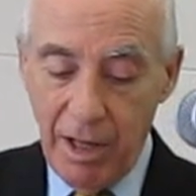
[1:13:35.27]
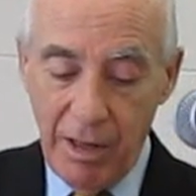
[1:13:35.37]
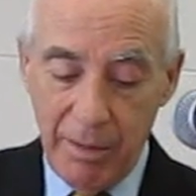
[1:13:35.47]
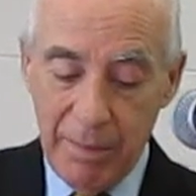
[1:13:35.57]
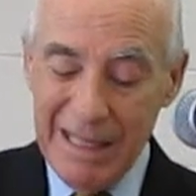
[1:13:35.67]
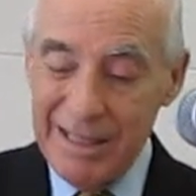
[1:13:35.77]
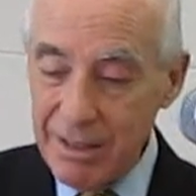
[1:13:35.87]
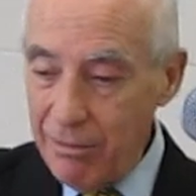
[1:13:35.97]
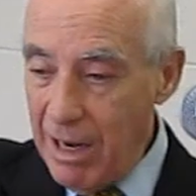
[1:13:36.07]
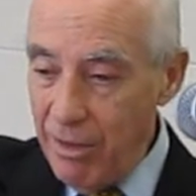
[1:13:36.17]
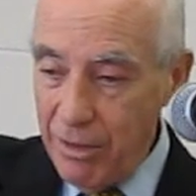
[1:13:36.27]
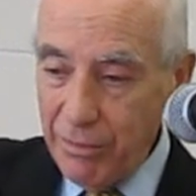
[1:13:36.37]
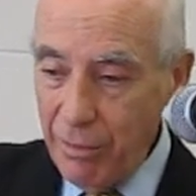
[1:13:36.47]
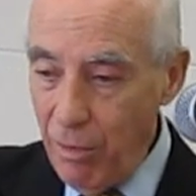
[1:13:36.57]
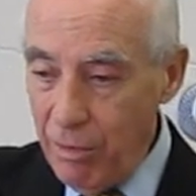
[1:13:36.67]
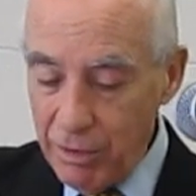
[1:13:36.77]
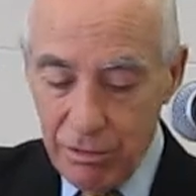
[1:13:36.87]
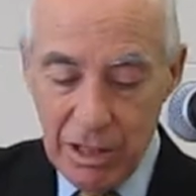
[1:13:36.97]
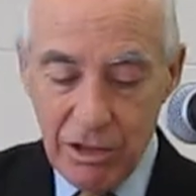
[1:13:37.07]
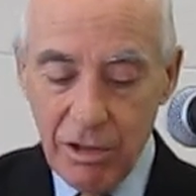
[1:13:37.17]
uh, the beasts around the throne, the
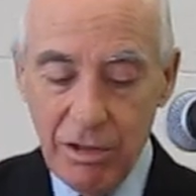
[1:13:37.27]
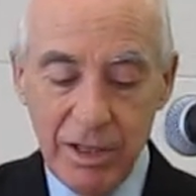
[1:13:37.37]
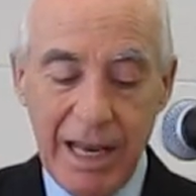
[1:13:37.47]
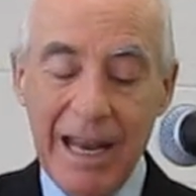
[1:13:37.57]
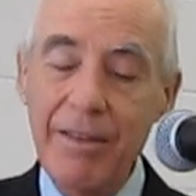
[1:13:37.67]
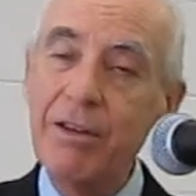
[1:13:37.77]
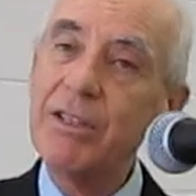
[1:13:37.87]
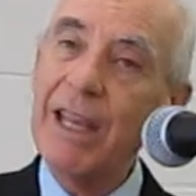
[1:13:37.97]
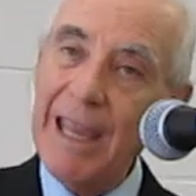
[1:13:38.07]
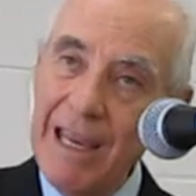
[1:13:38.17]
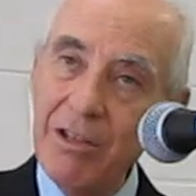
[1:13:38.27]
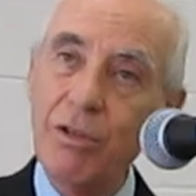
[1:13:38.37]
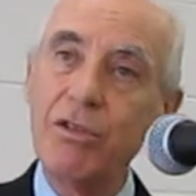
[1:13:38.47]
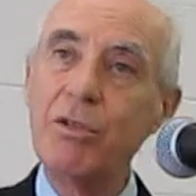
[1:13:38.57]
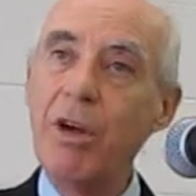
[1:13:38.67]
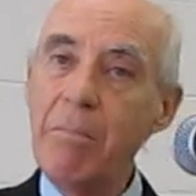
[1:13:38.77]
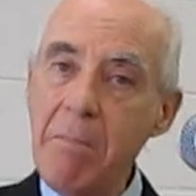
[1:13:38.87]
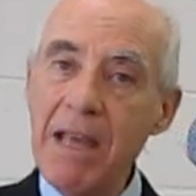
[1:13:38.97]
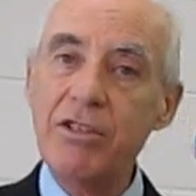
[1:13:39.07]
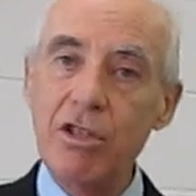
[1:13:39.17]
creatures, and there's angels who are
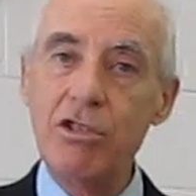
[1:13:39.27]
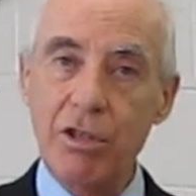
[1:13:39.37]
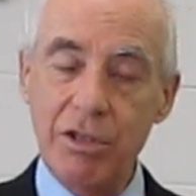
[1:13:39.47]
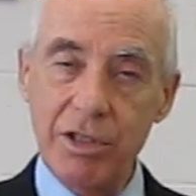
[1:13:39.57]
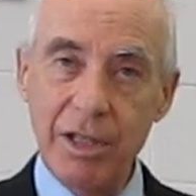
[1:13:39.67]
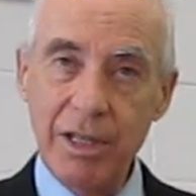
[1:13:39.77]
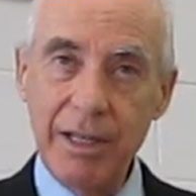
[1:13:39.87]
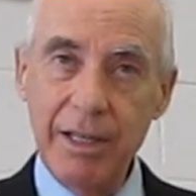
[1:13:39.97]
messengers.